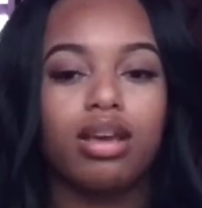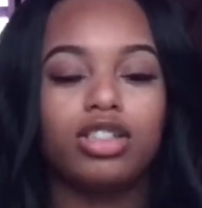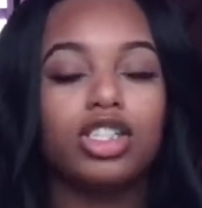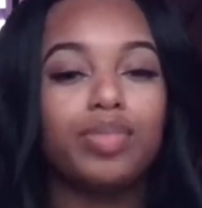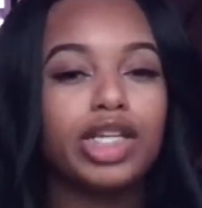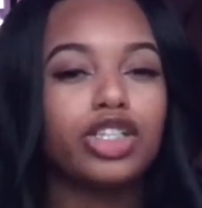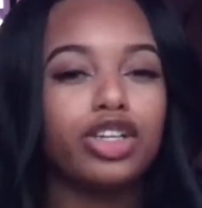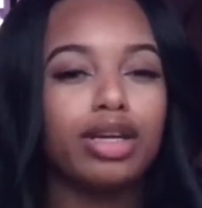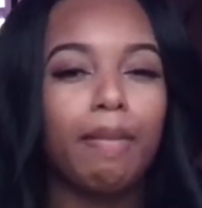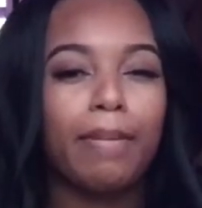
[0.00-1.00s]
just make sure
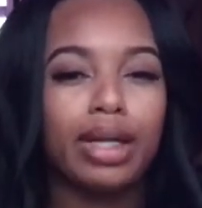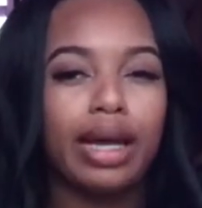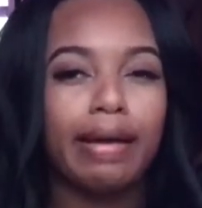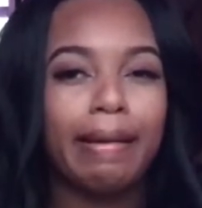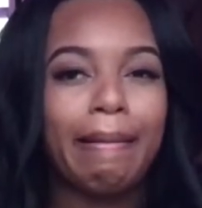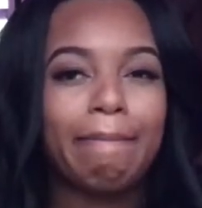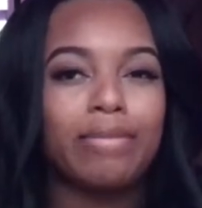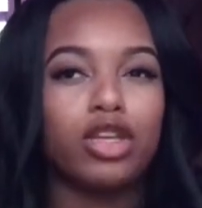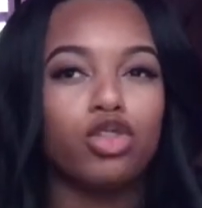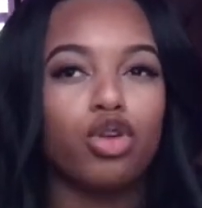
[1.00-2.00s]
you get a planner.
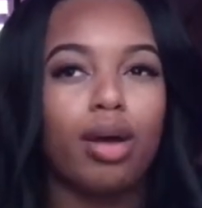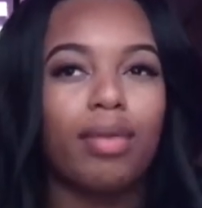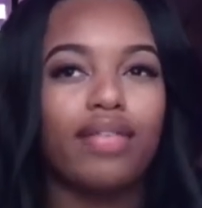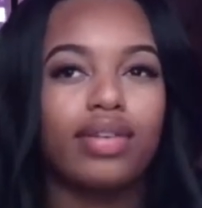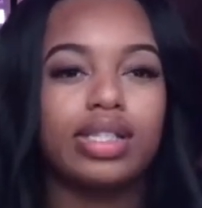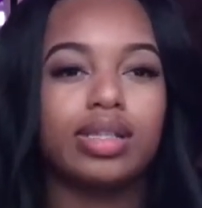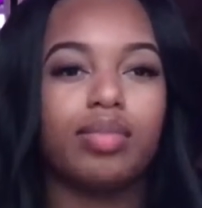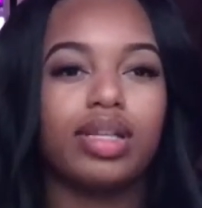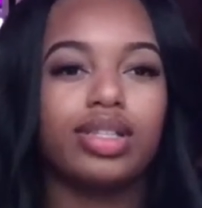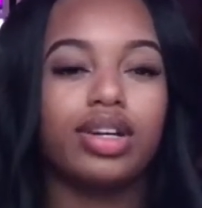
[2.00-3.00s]
And throughout my first
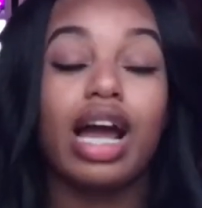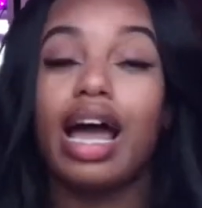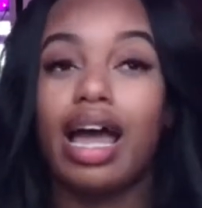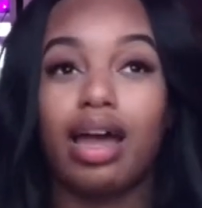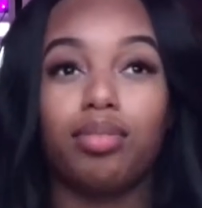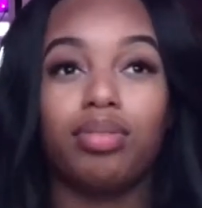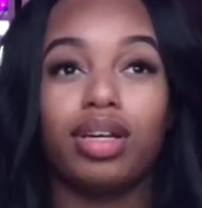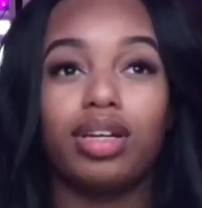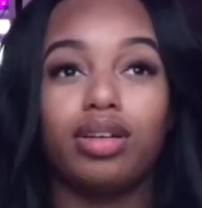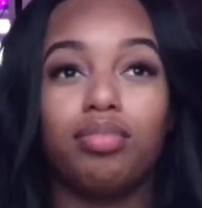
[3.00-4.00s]
semester I had a
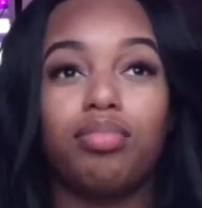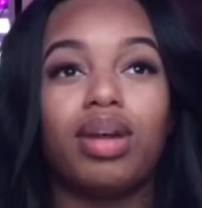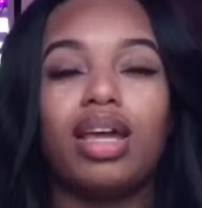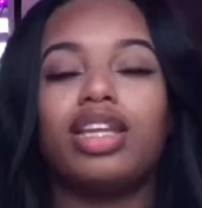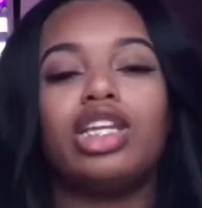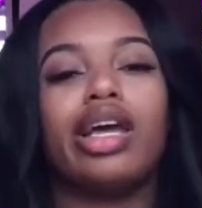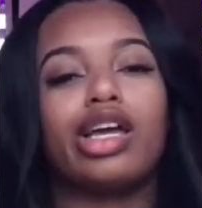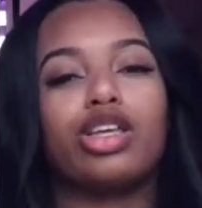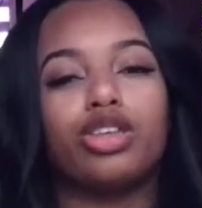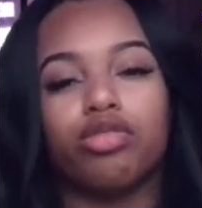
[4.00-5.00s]
planner, but I didn't like
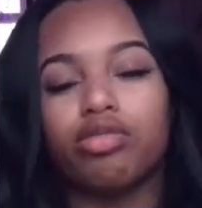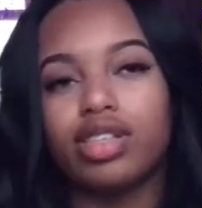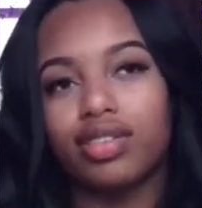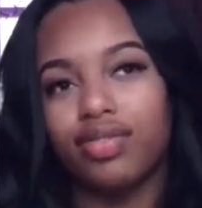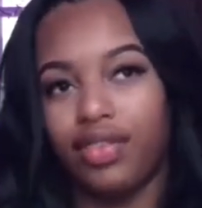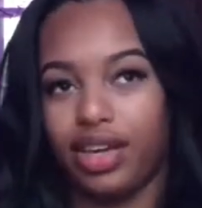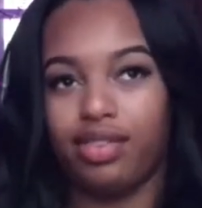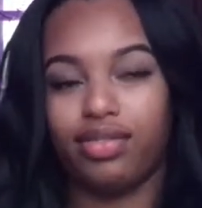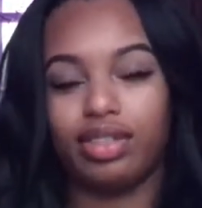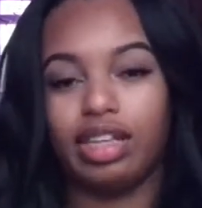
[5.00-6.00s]
use it
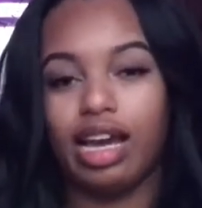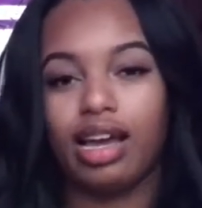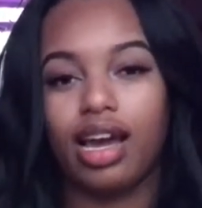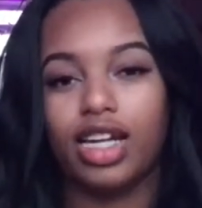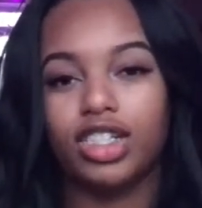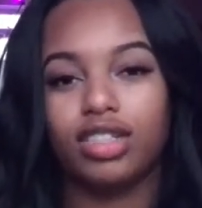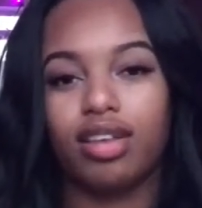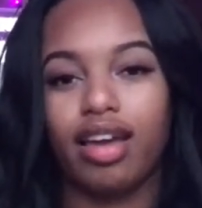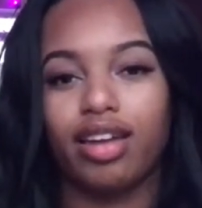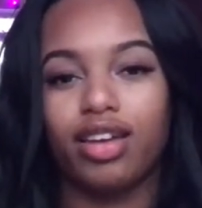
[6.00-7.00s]
faithfully. I kind of just
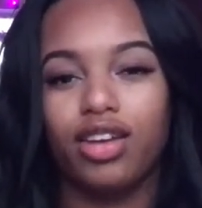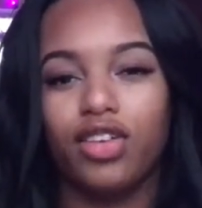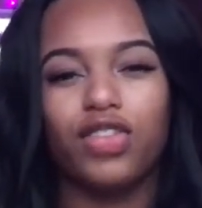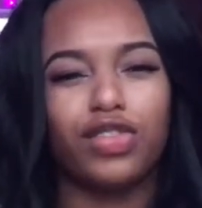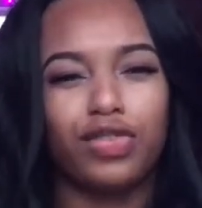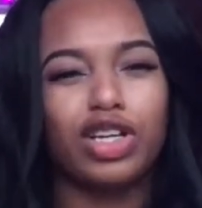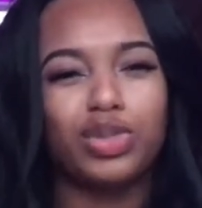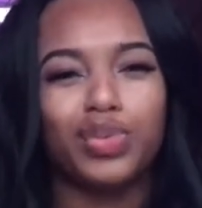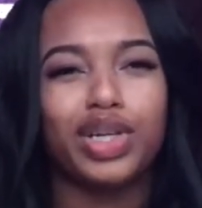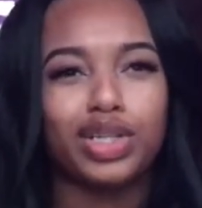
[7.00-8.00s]
like, for the
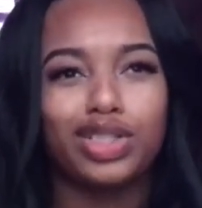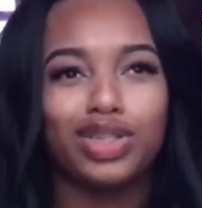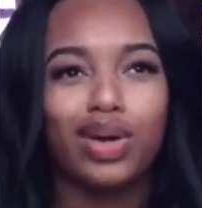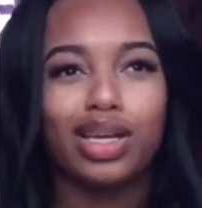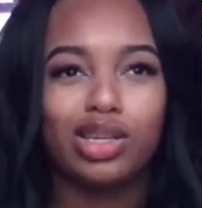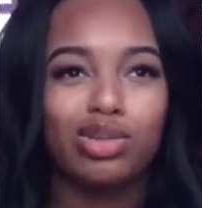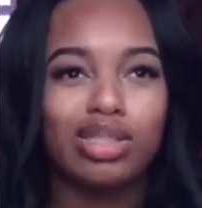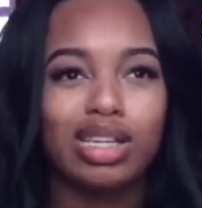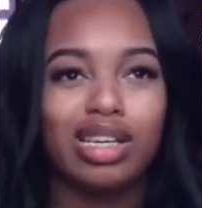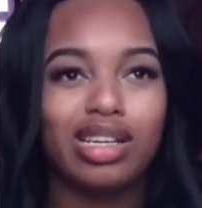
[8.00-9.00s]
first week or 2 I
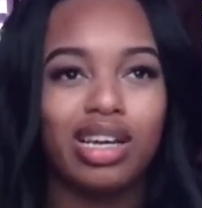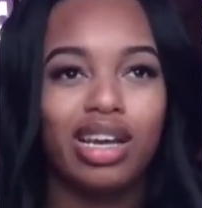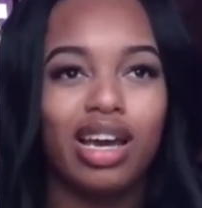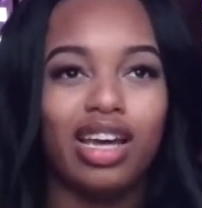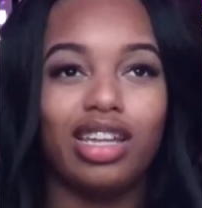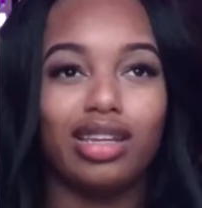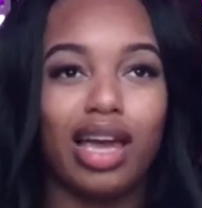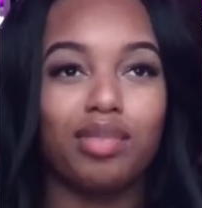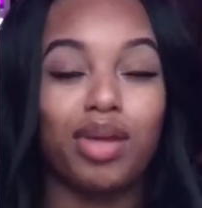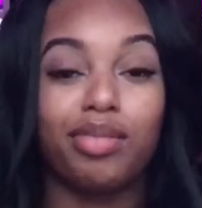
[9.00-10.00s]
used it, and then
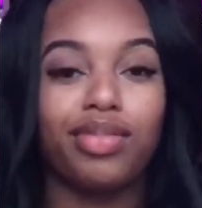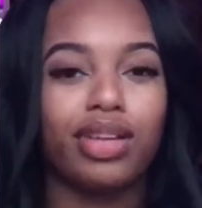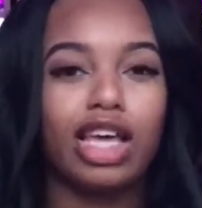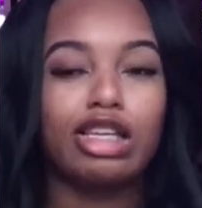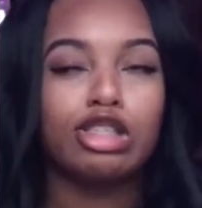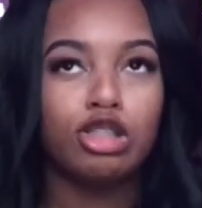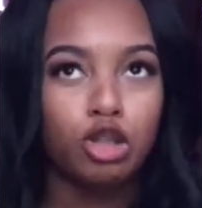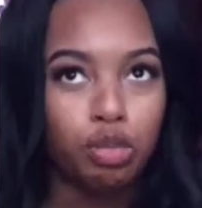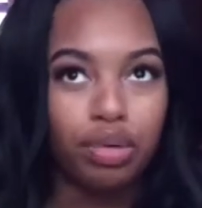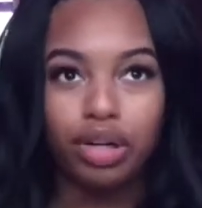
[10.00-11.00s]
like maybe for like
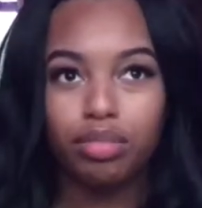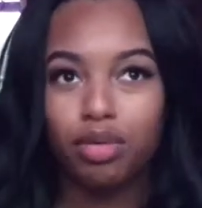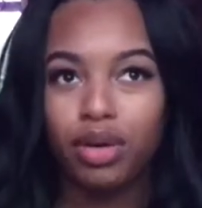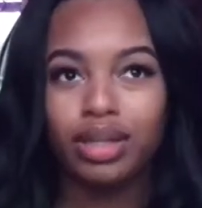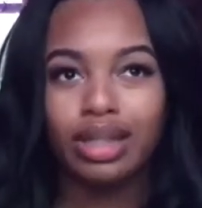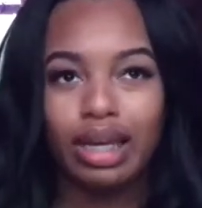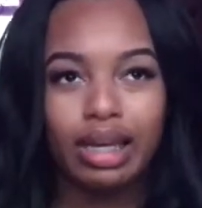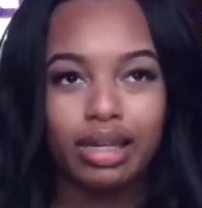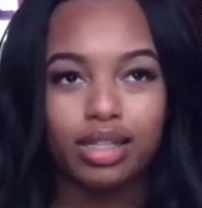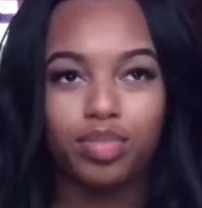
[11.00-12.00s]
super important
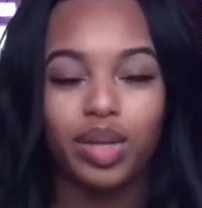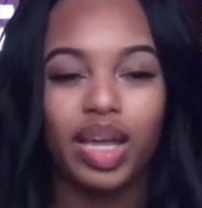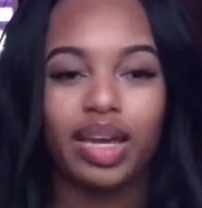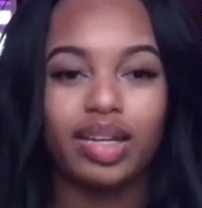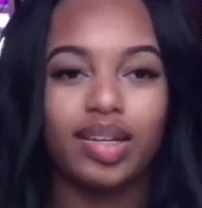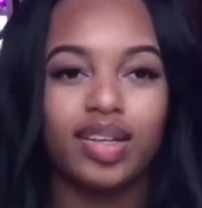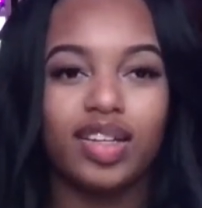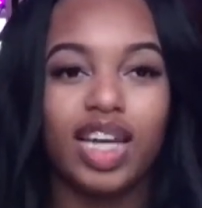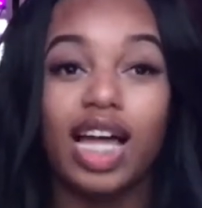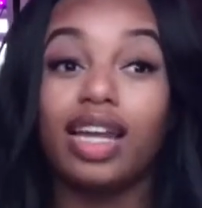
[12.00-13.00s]
things, but like
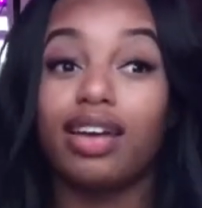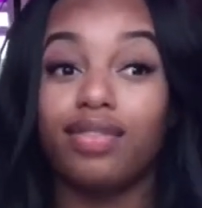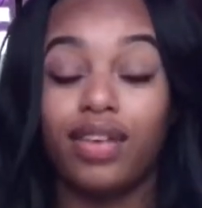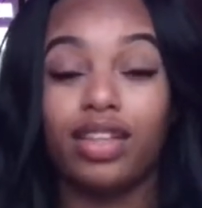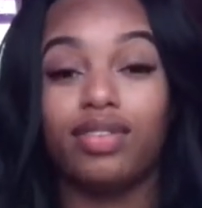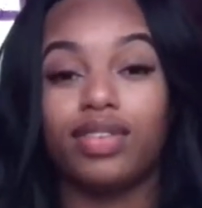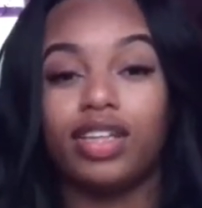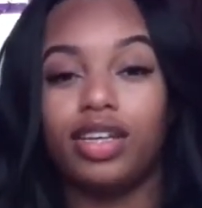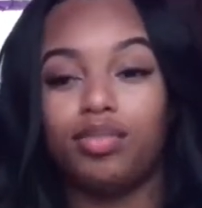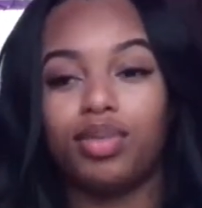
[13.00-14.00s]
not like
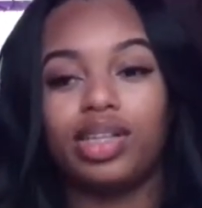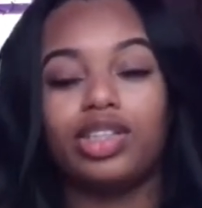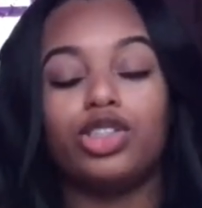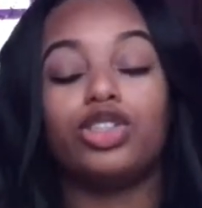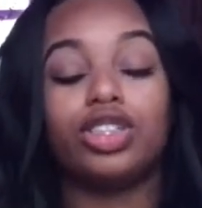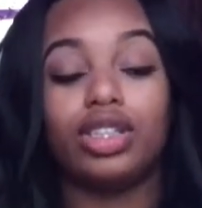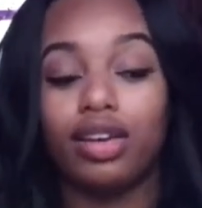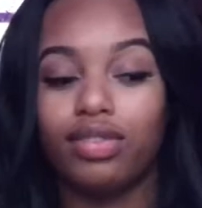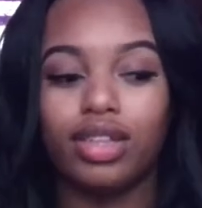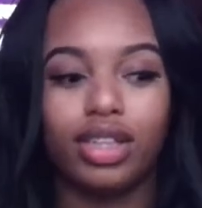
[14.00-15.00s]
faithfully. But you should
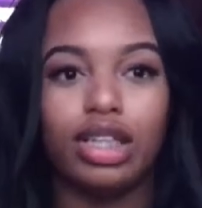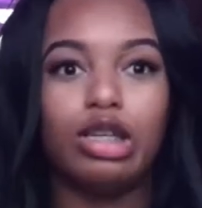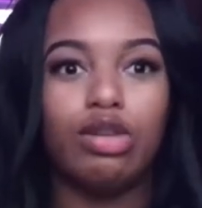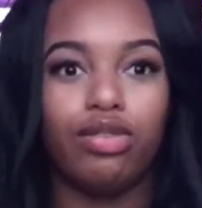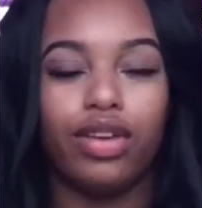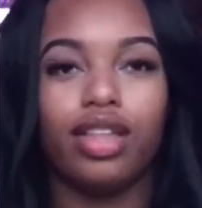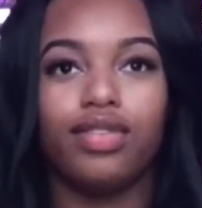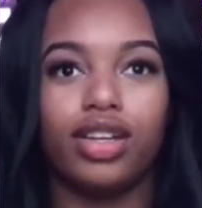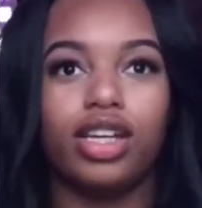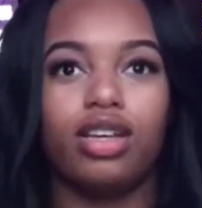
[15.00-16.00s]
definitely
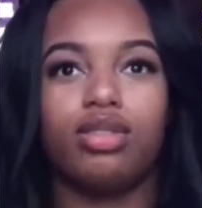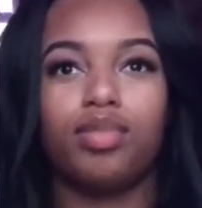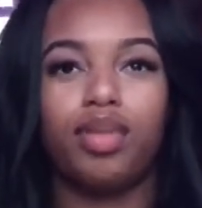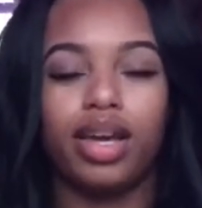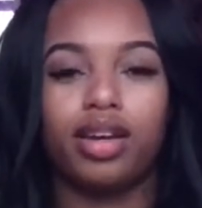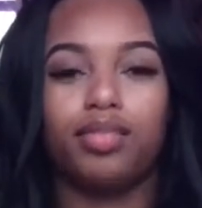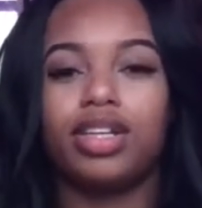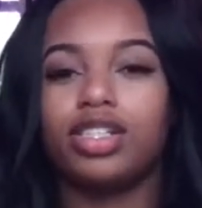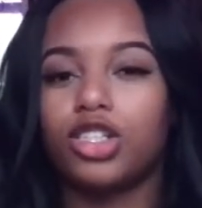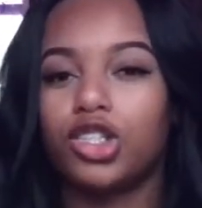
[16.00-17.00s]
faithfully use a planner,
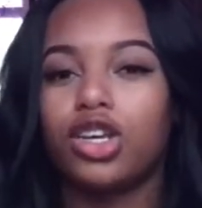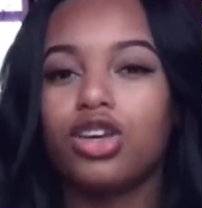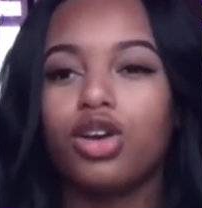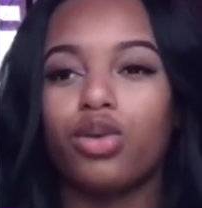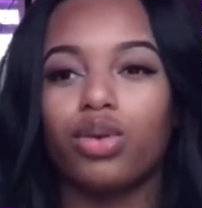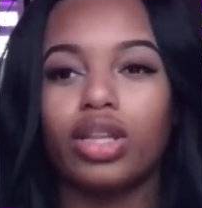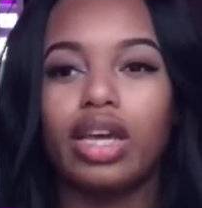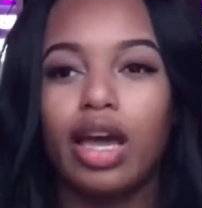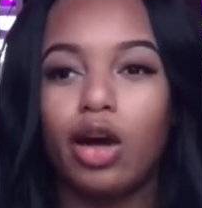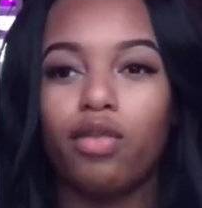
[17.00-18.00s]
because it's really
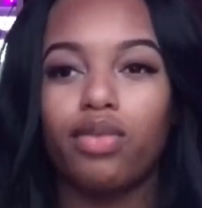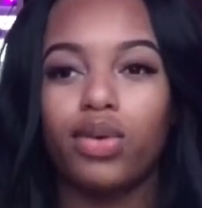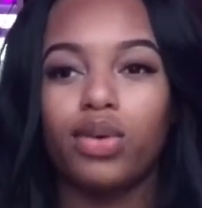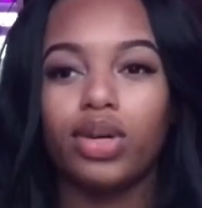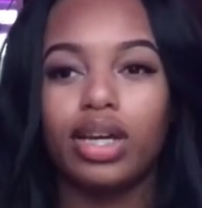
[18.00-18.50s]
helpful.